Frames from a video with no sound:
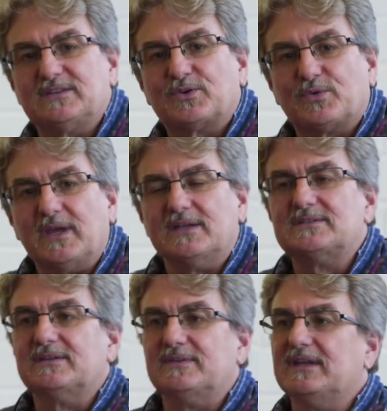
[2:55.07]
the
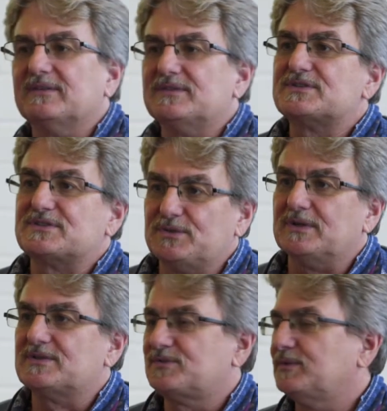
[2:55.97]
creativity of the
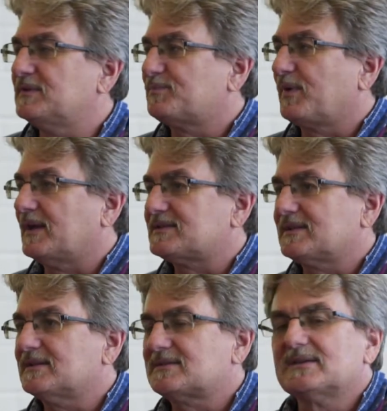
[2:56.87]
students through this
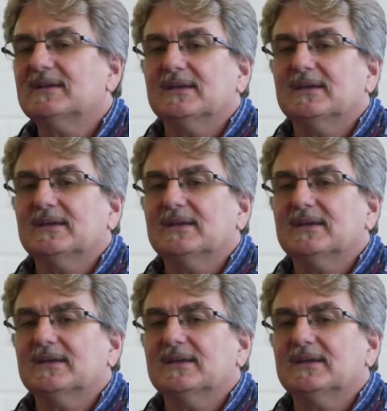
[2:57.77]
process.